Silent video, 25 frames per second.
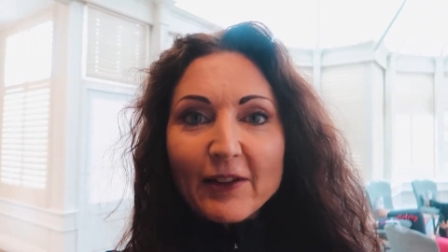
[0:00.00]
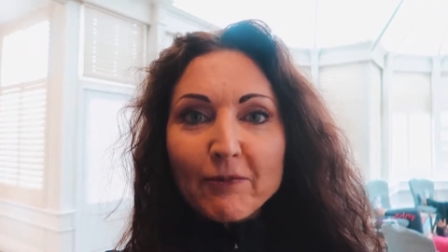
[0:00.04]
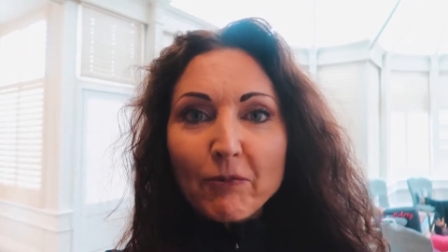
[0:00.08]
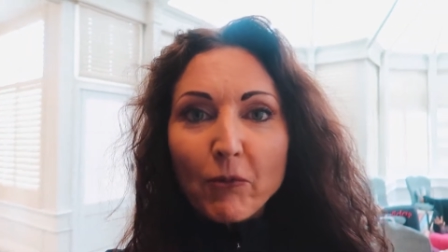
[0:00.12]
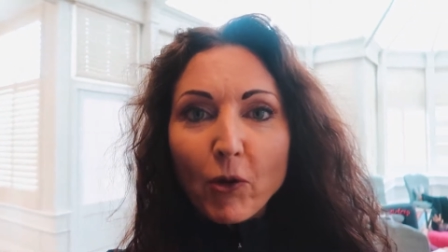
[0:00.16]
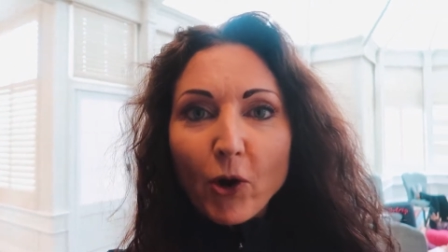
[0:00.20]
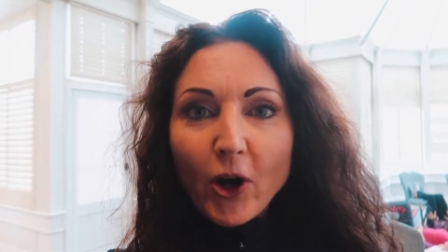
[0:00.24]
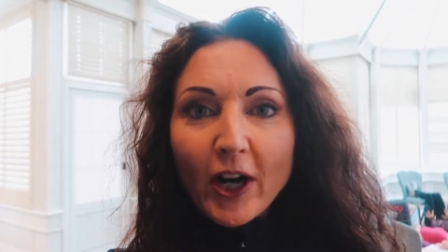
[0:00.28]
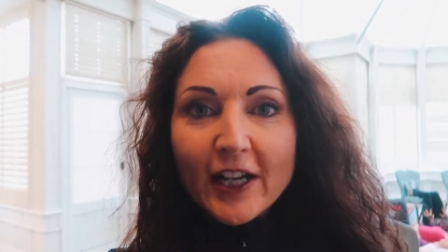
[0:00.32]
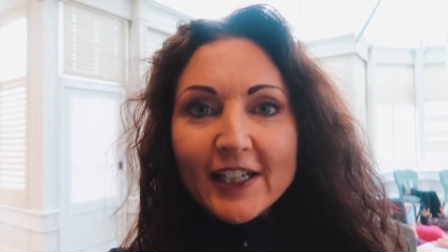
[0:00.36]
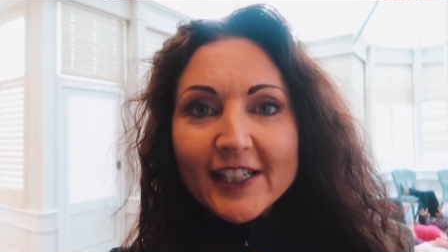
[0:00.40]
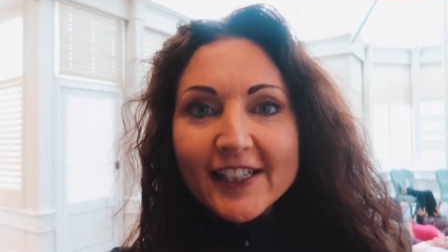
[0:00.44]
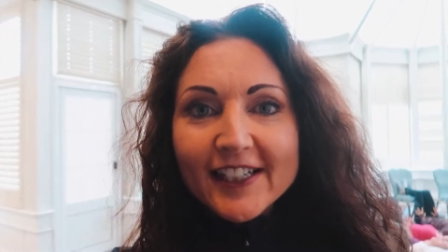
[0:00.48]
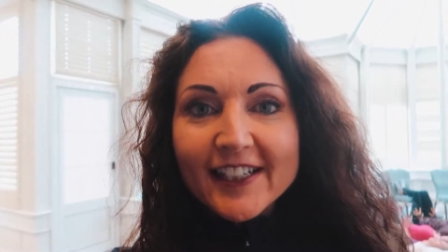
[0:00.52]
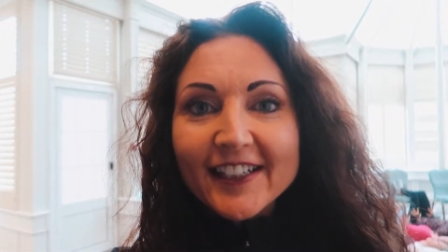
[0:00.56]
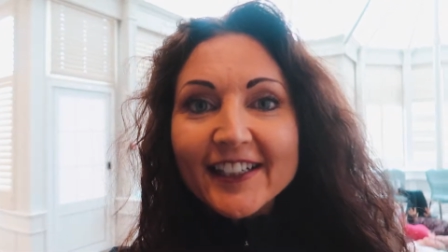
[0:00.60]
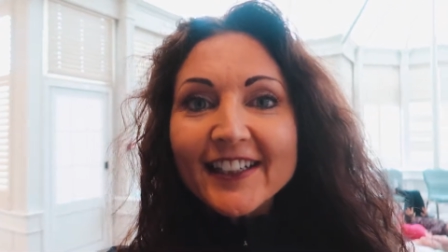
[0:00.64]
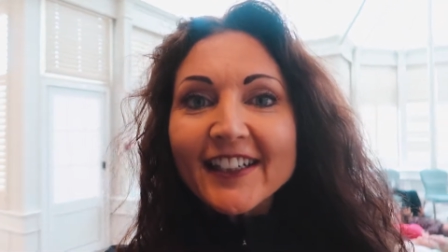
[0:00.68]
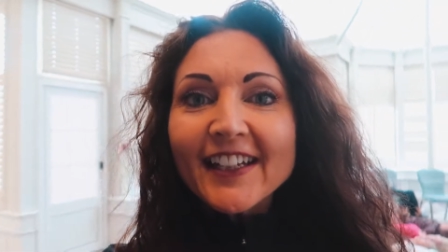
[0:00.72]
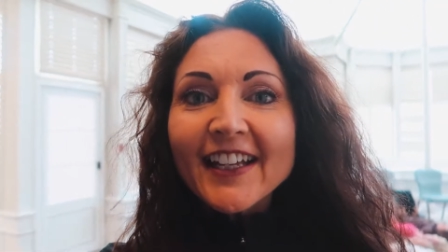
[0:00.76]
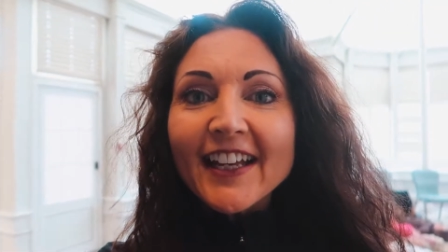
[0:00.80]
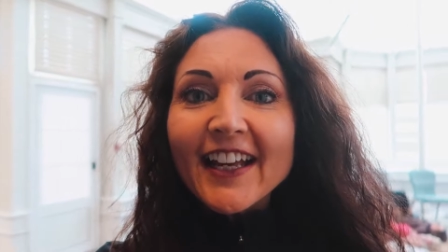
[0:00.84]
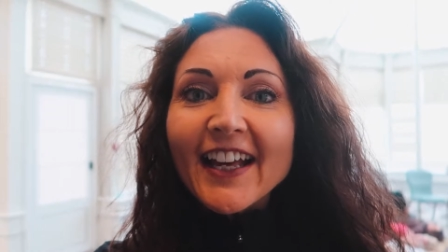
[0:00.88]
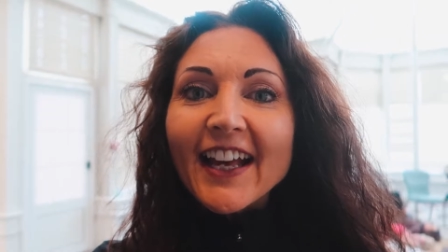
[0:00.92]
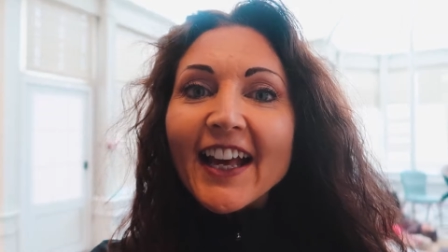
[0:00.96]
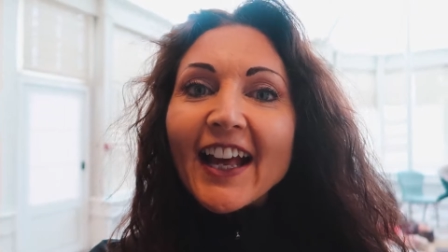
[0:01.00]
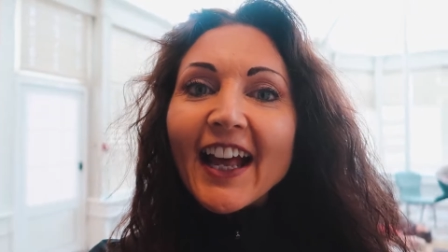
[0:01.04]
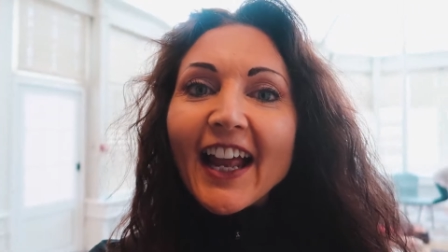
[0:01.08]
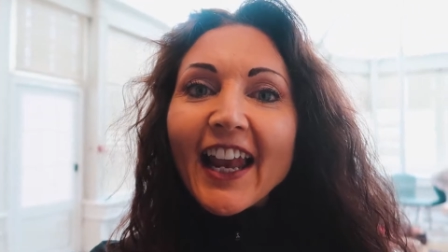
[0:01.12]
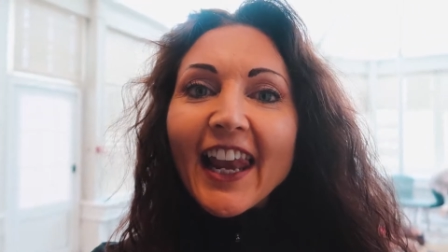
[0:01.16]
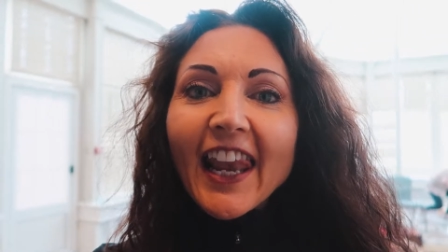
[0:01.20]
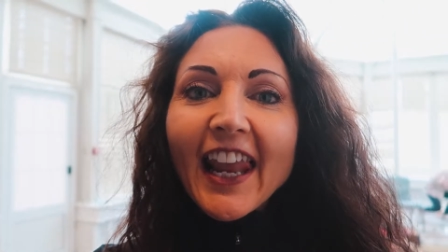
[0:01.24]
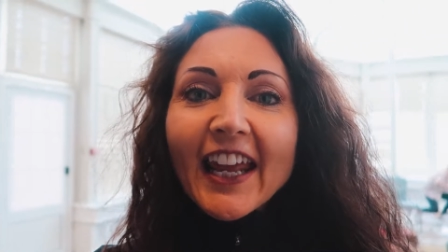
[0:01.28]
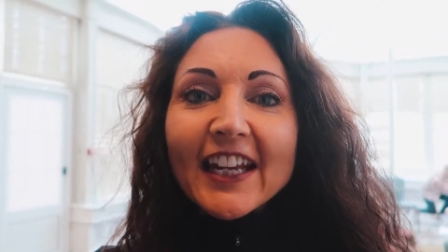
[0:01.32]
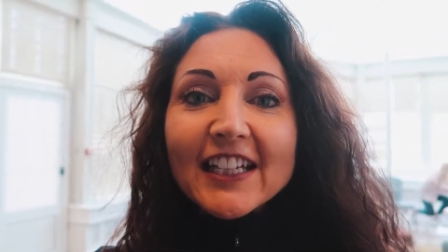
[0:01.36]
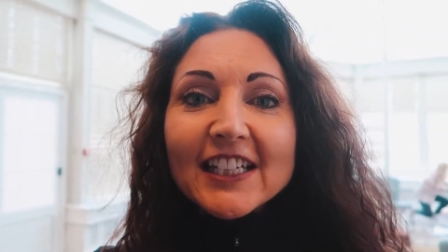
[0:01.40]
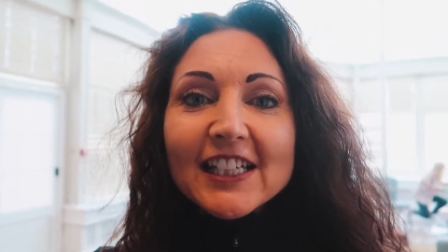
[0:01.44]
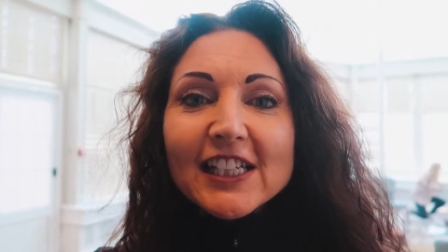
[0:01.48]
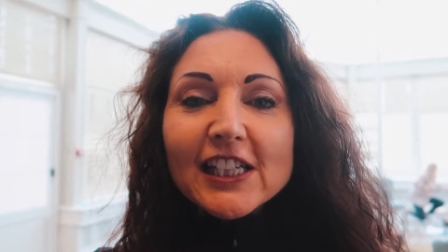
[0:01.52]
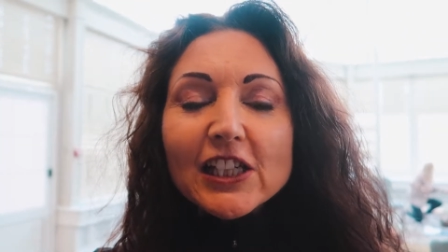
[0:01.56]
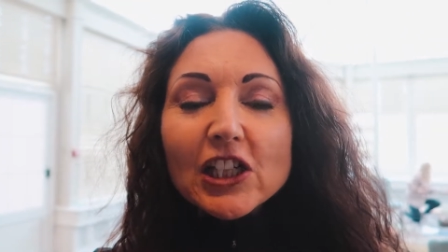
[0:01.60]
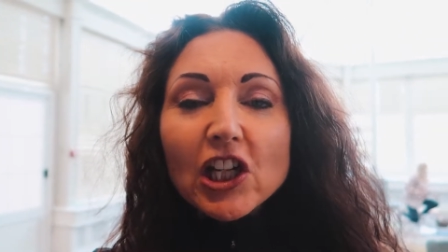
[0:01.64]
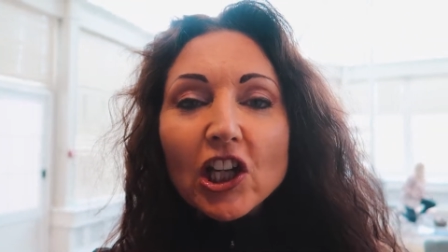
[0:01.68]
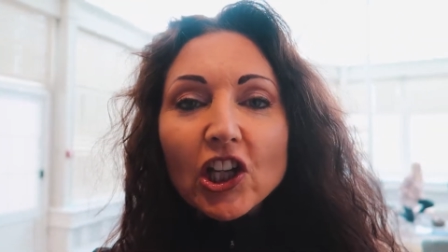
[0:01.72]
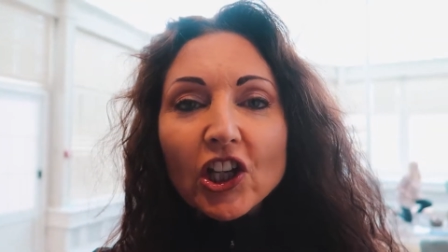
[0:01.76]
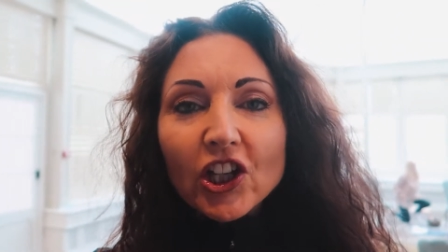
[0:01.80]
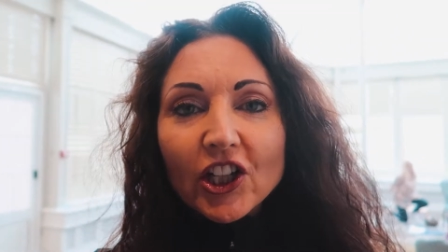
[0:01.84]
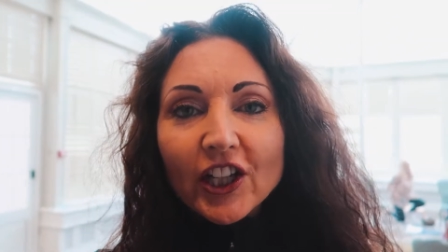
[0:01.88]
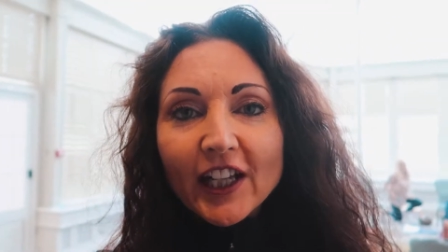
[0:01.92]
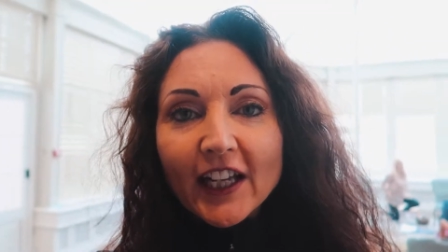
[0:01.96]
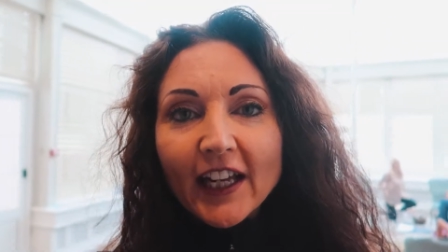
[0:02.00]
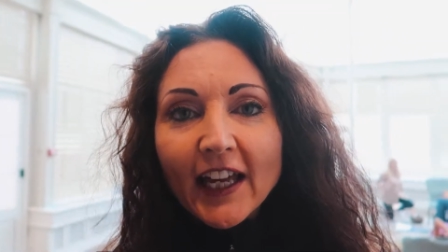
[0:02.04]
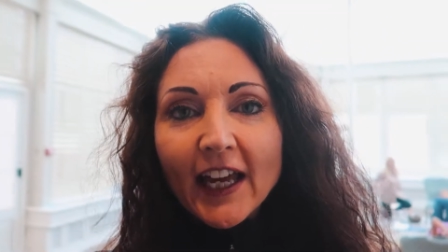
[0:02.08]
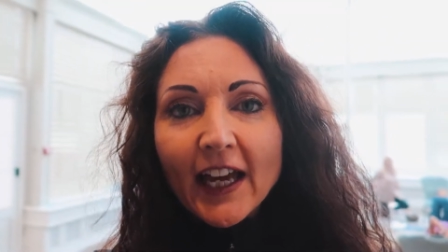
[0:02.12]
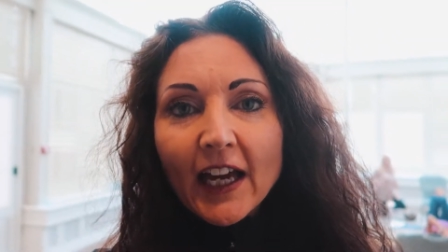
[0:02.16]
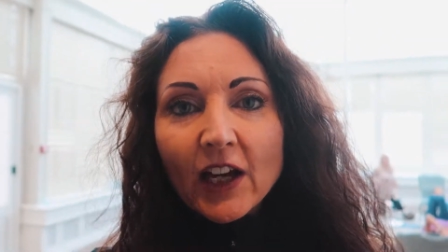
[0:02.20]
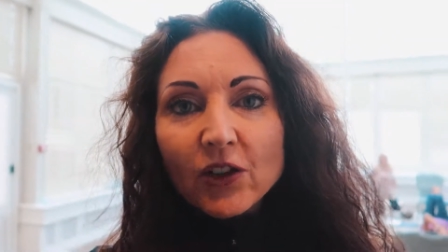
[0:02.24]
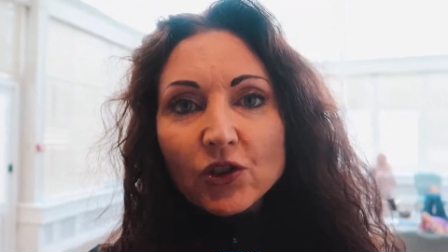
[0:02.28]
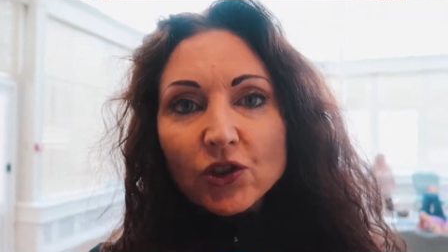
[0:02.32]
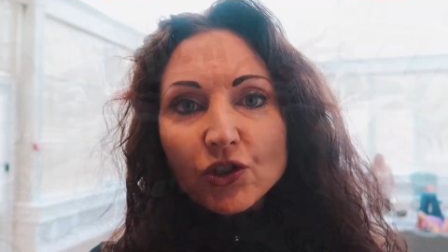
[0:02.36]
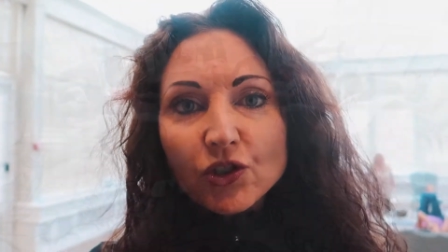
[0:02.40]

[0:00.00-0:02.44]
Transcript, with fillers: in Brighton. Ladies learning how